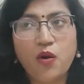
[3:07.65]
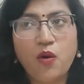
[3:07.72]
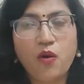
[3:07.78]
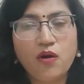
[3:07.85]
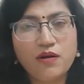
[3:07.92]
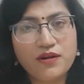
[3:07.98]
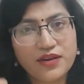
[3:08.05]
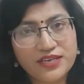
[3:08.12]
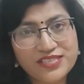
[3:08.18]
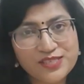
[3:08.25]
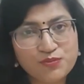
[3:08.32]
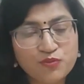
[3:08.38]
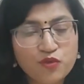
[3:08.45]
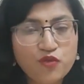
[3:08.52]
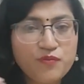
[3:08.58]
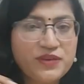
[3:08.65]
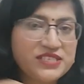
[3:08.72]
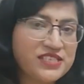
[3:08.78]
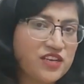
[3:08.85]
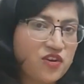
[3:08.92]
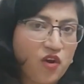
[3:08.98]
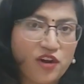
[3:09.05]
or its
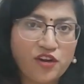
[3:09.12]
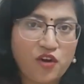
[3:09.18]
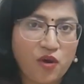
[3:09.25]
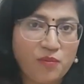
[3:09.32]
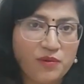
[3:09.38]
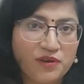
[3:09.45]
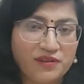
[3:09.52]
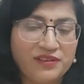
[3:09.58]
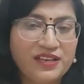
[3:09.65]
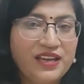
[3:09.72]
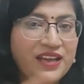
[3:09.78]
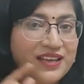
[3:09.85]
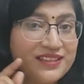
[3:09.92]
movements are not normal,